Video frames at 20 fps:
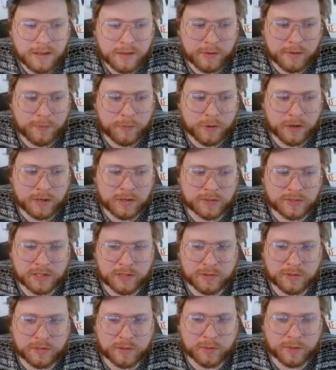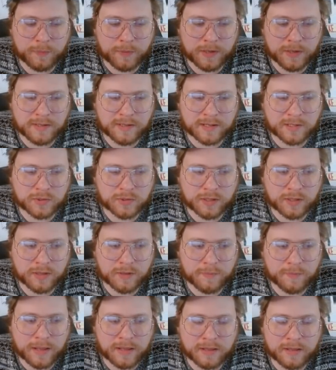At one point, you said you didn't want to play decks with
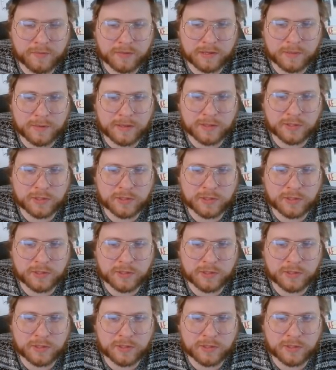a bad Living End